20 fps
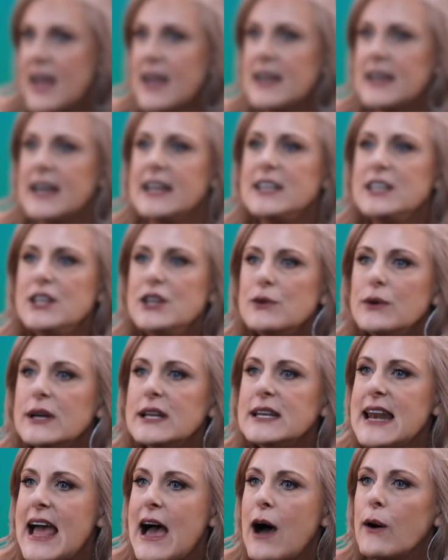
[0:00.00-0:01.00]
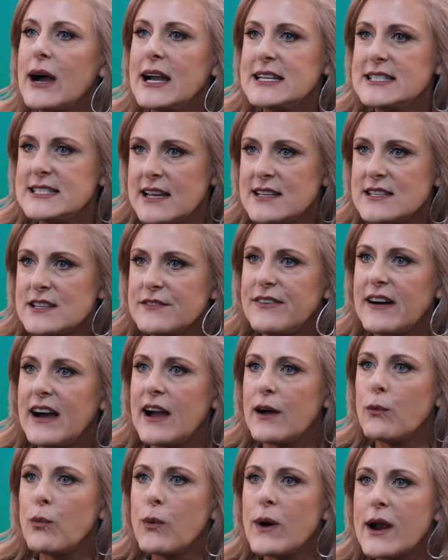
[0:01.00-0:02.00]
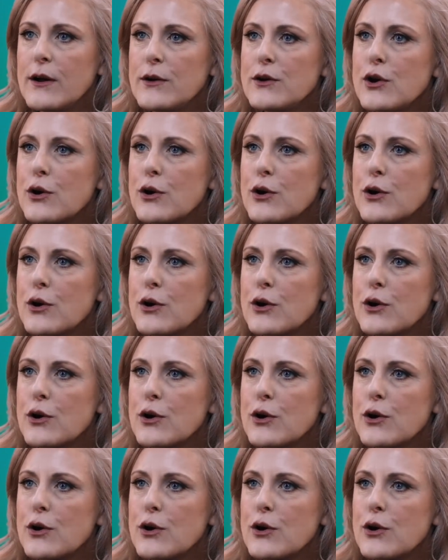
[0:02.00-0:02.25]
and you can now identify where your